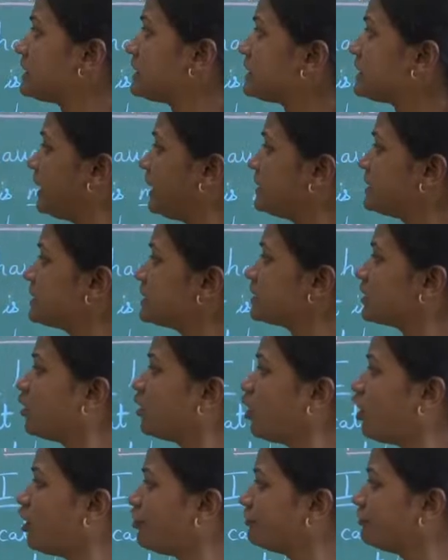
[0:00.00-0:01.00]
the place
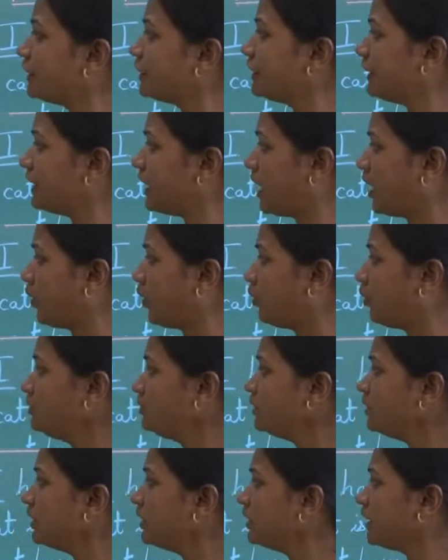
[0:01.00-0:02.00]
of a noun
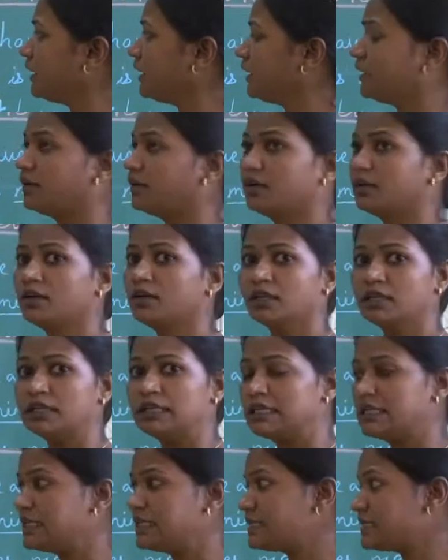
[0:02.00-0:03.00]
in a
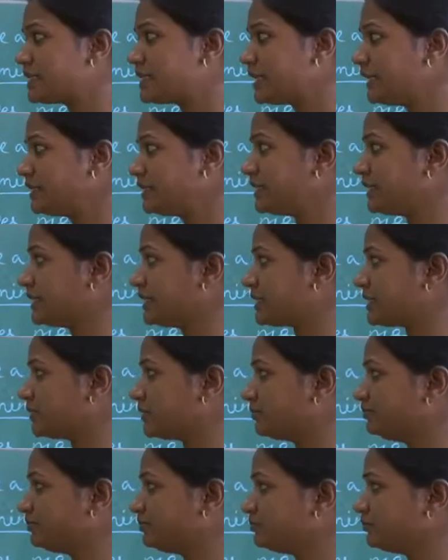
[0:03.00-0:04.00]
sentence.
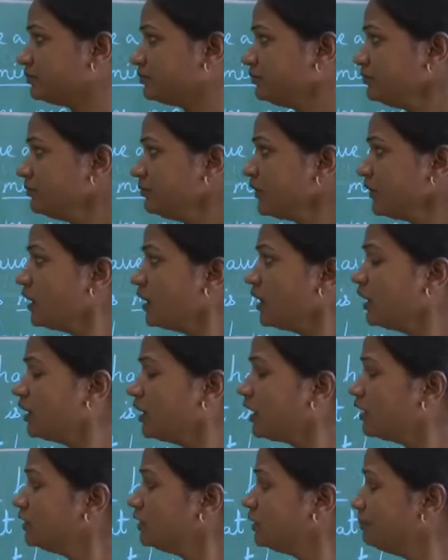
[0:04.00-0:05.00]

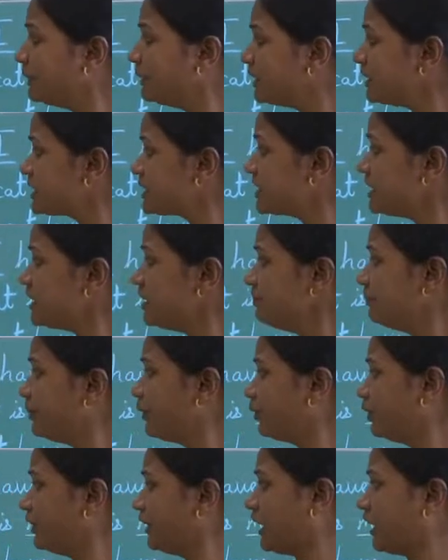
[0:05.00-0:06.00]
Now the personal
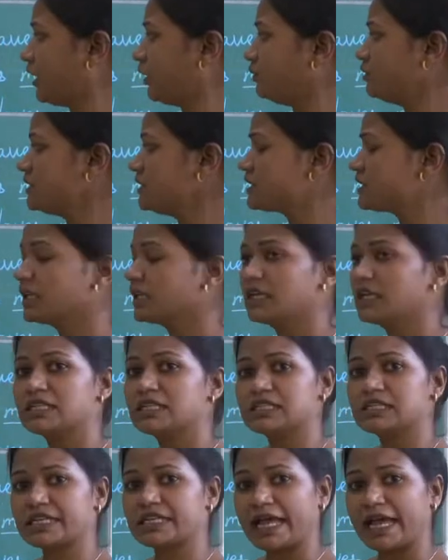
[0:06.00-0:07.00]
pronouns
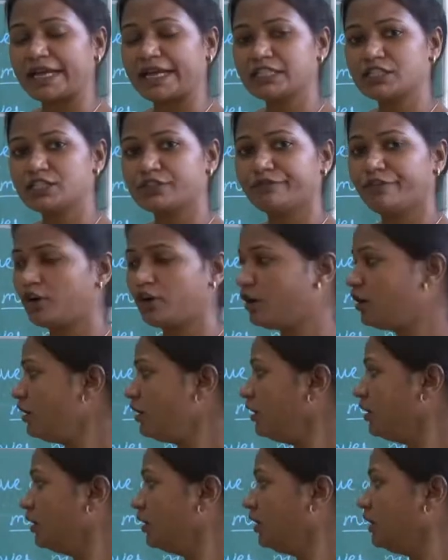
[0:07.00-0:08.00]
stands for
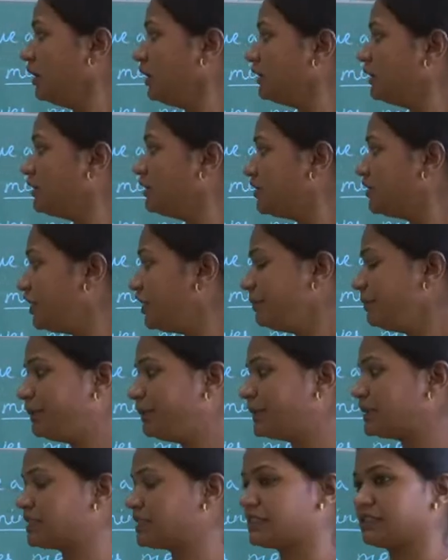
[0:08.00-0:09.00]
the three
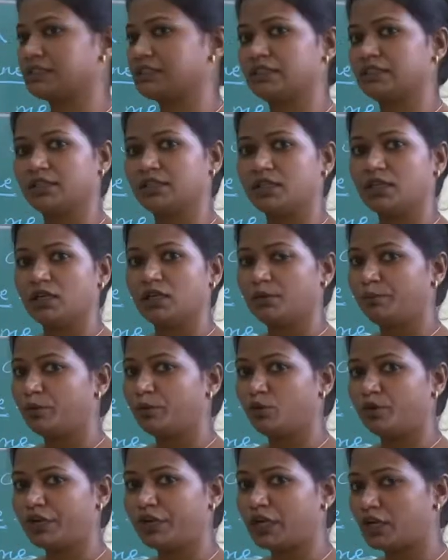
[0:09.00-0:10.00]
person.
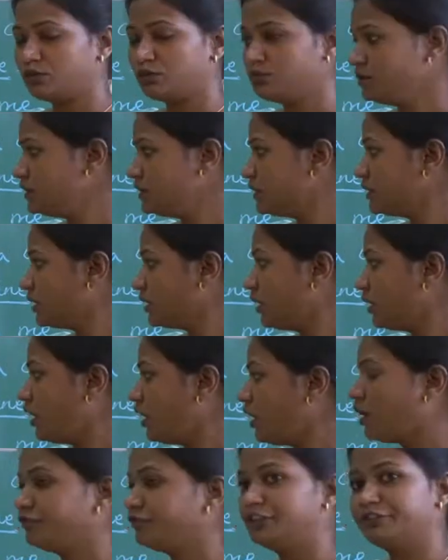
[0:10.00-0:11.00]
Pronouns
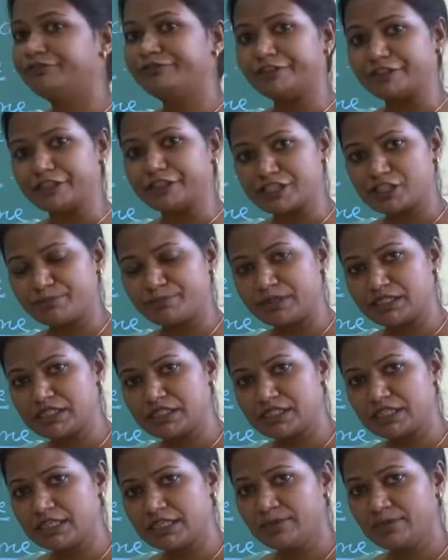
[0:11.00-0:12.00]
of the first
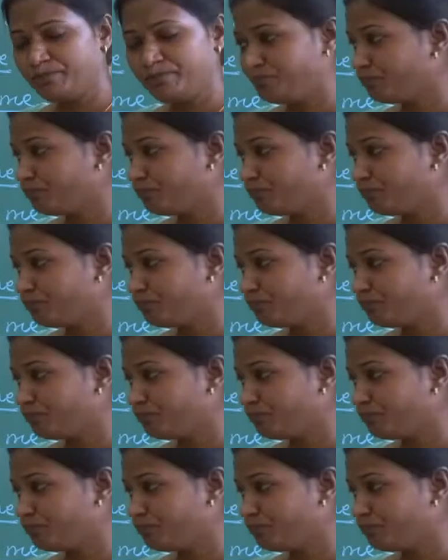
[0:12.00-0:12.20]
person,